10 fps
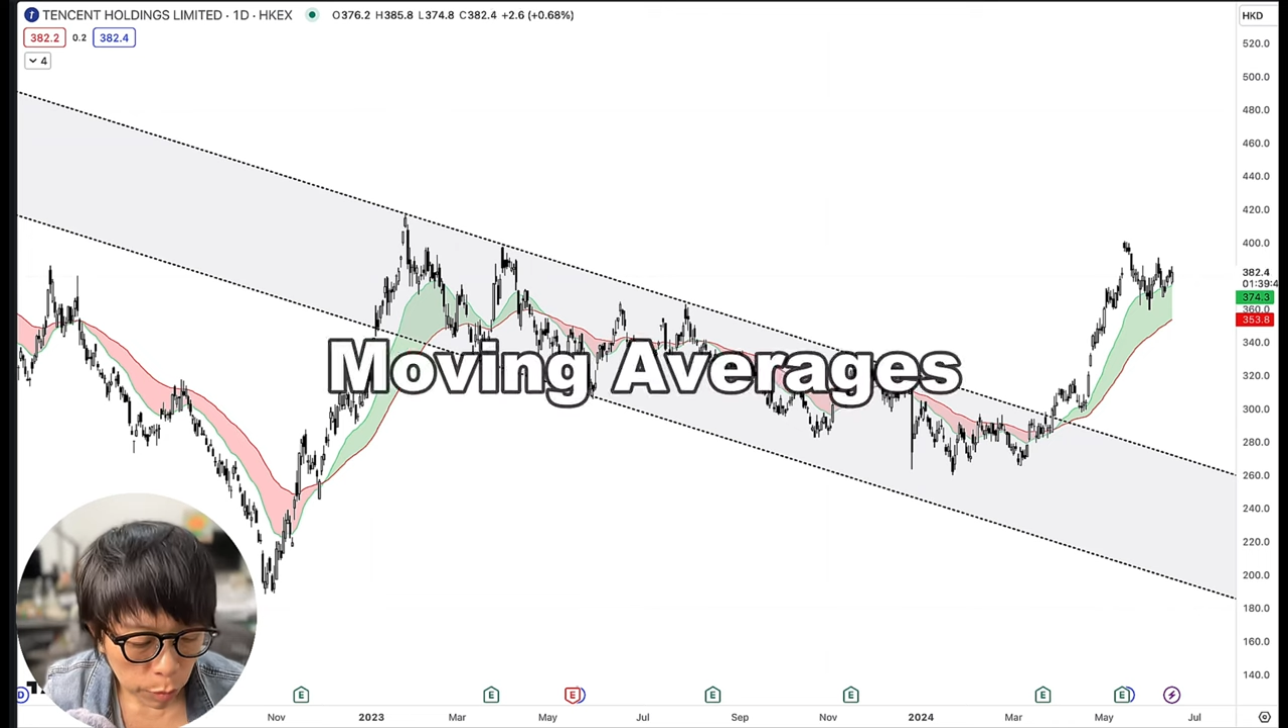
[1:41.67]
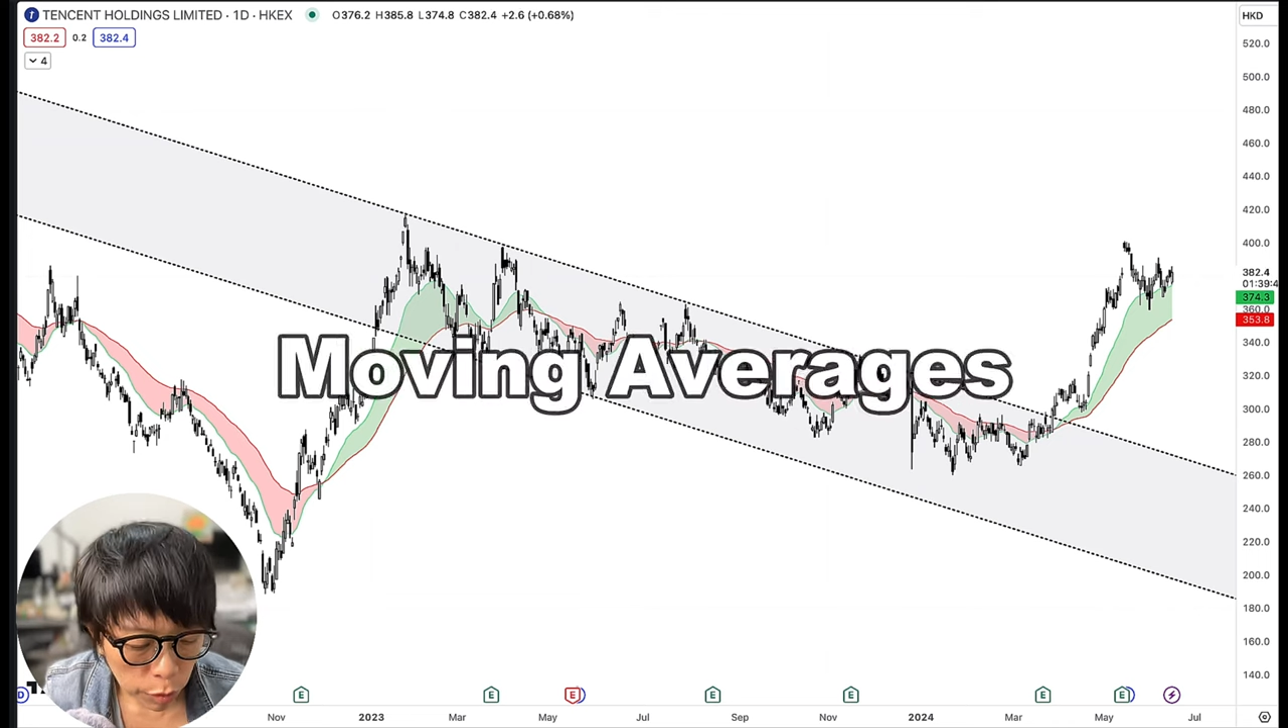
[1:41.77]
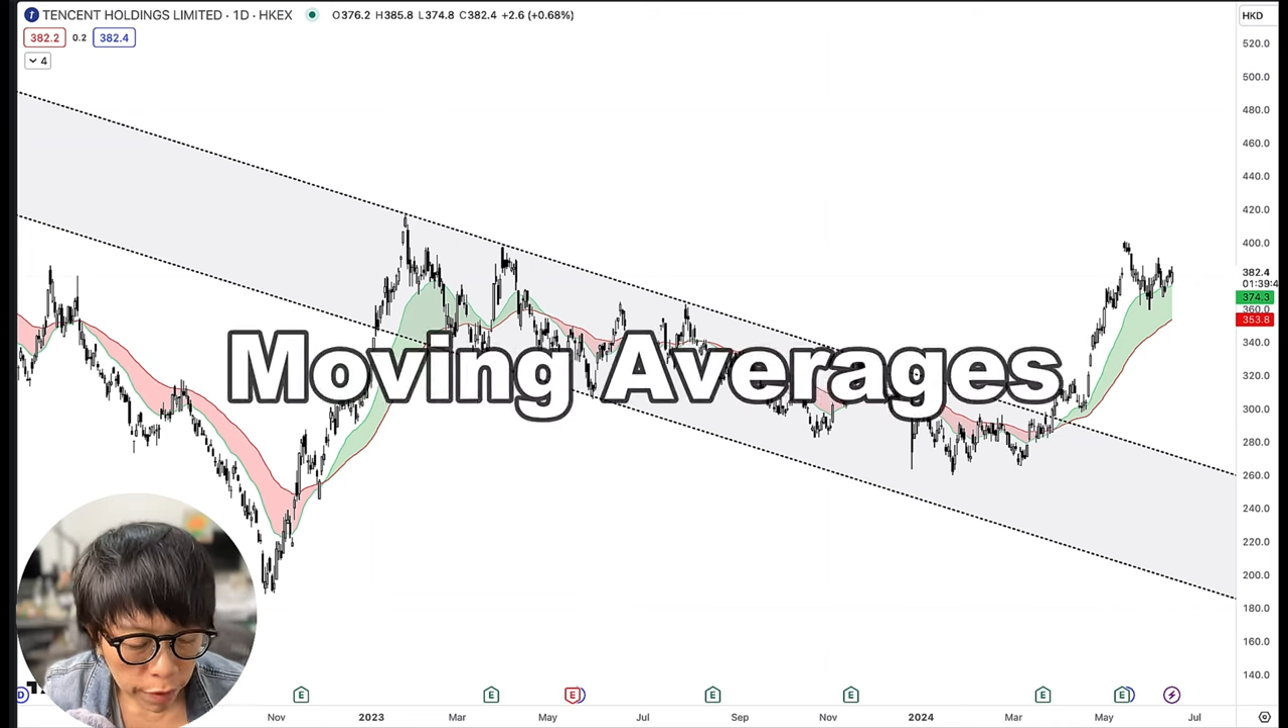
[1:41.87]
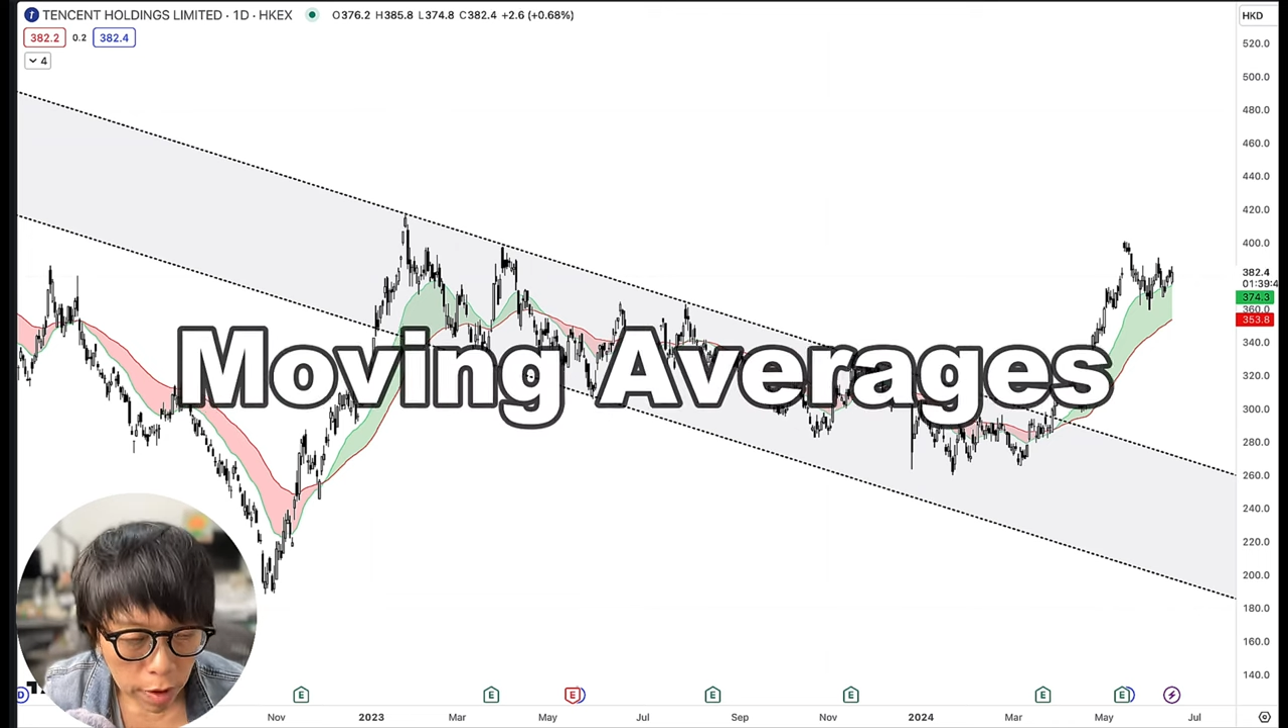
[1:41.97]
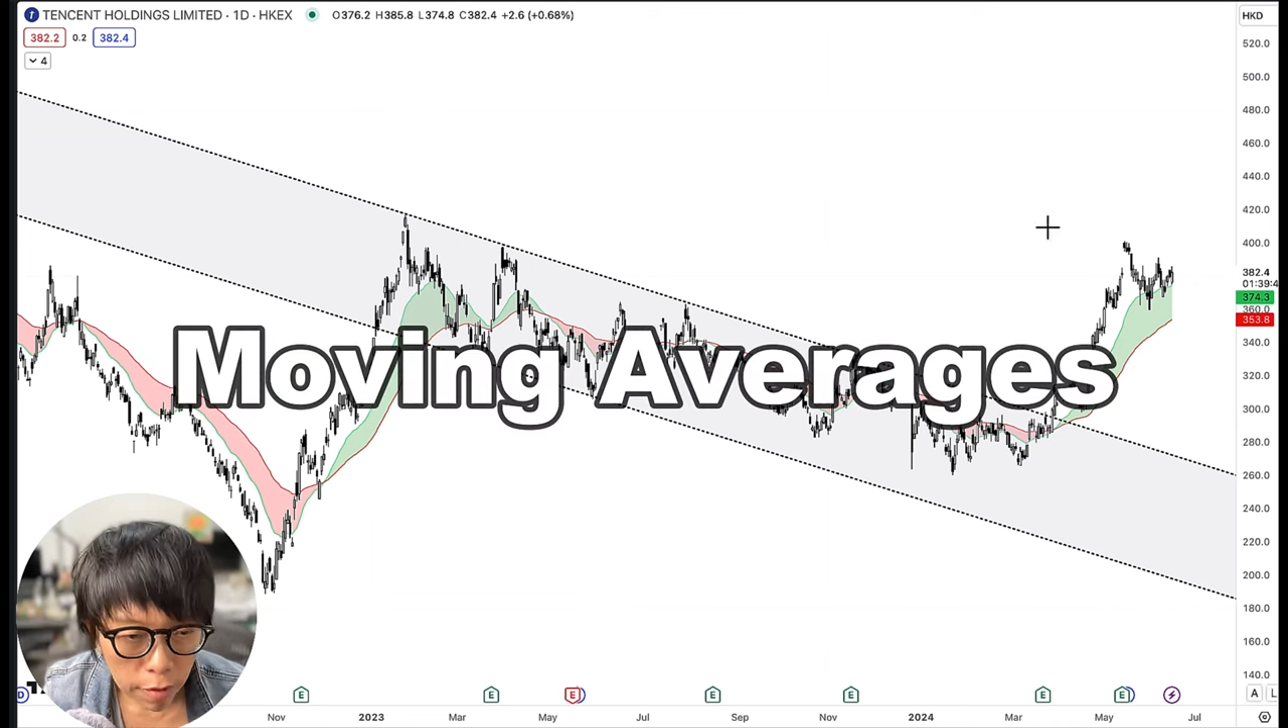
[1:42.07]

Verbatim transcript: the moving